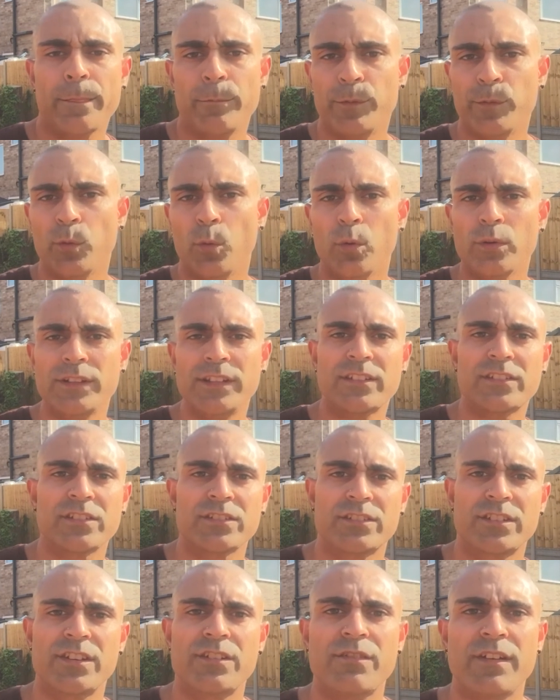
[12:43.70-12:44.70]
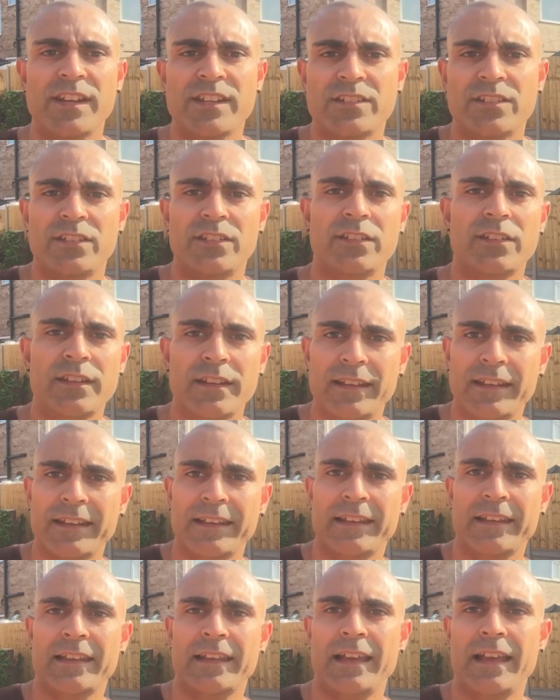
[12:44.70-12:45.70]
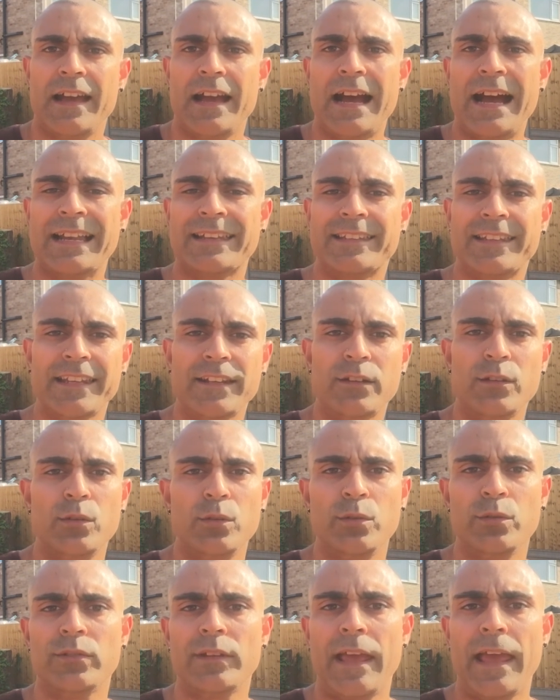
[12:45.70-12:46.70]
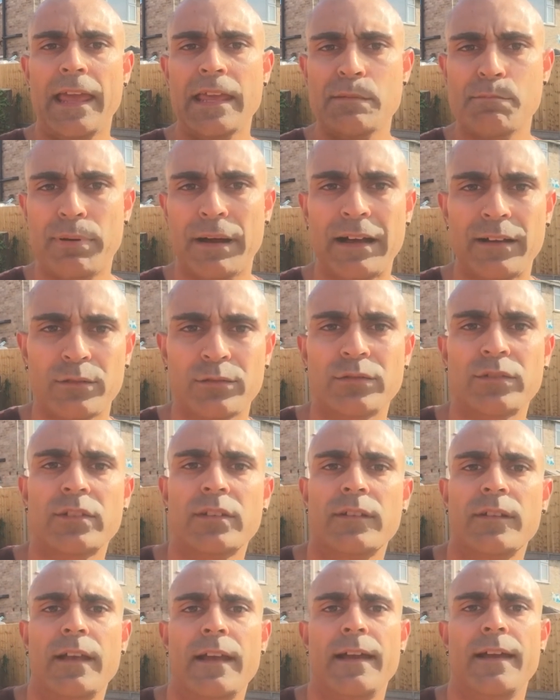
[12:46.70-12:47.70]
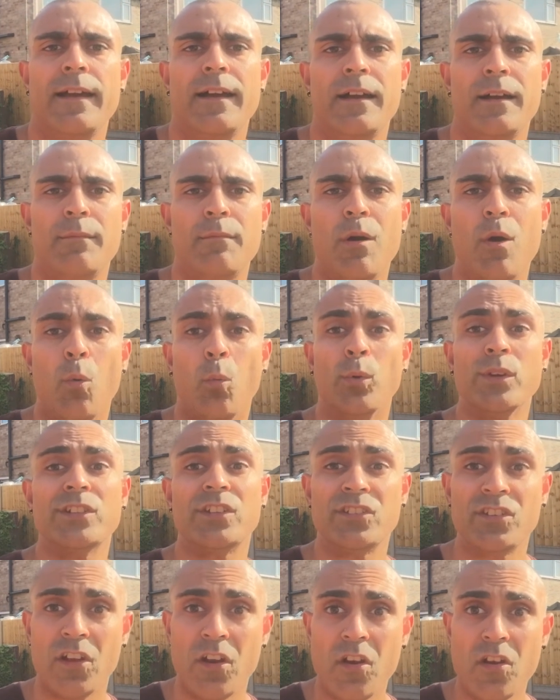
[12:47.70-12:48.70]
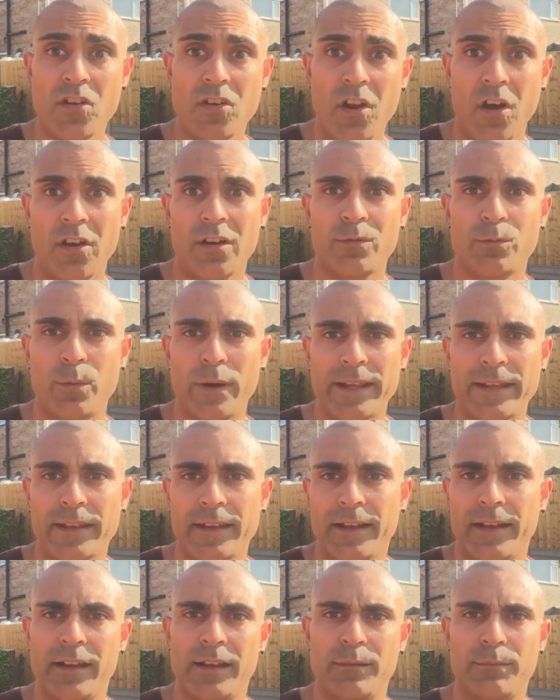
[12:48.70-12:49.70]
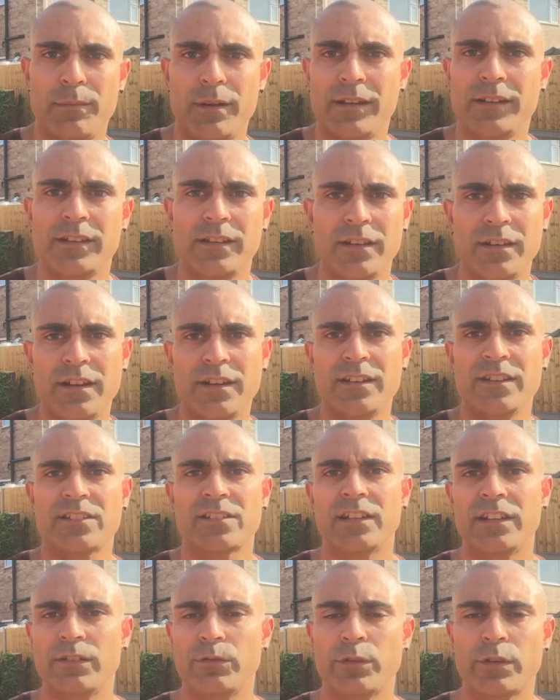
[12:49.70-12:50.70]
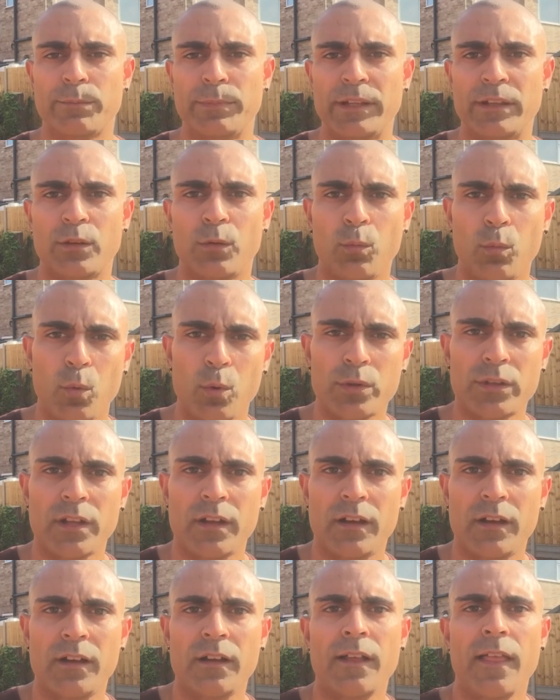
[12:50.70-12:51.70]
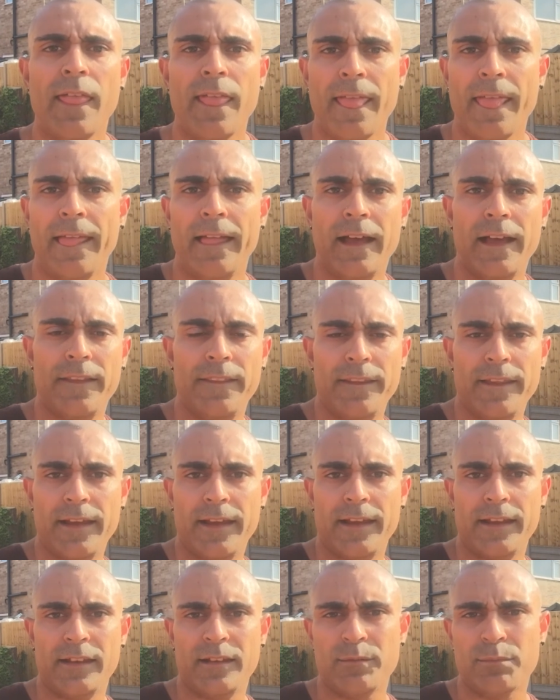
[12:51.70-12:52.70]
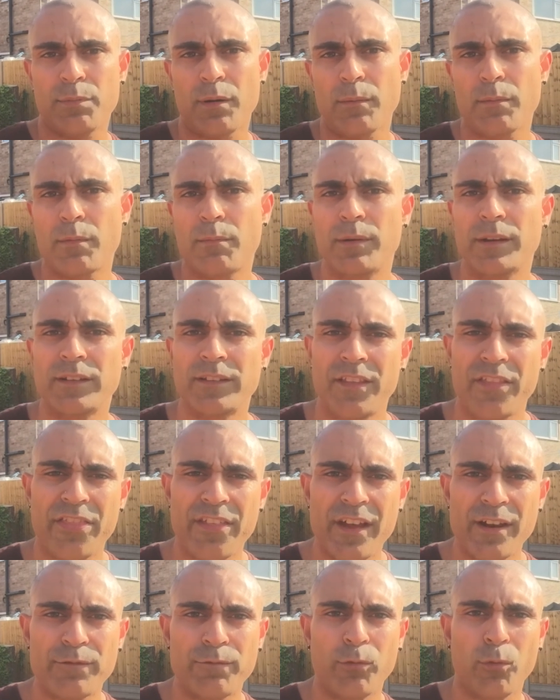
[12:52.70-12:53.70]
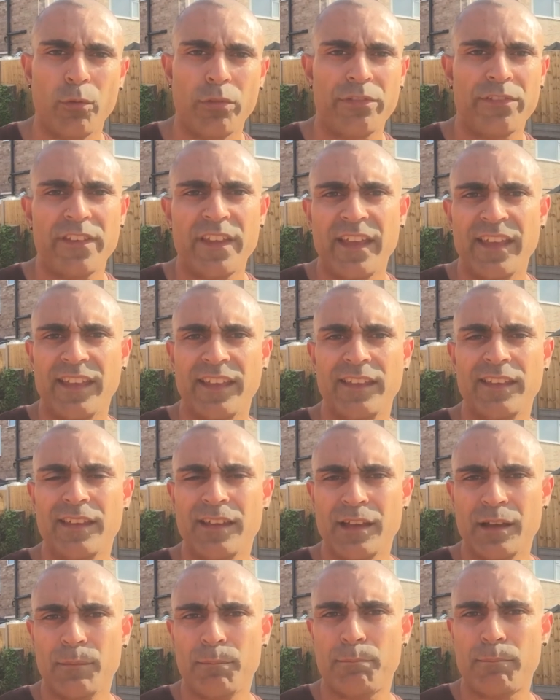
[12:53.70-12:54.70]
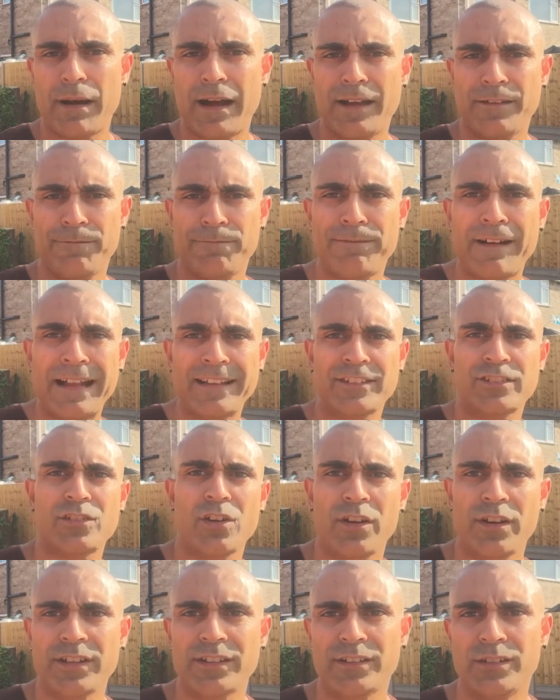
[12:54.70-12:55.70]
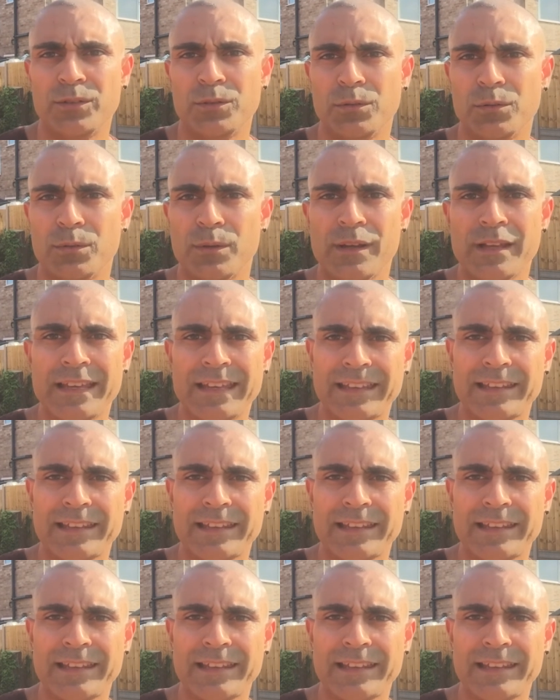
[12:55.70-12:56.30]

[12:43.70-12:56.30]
with all these considerations, I did lose 8 pounds, which is a lot of weight. Initially it would have been the water, and then probably on the 3rd, 4th day, my fat started to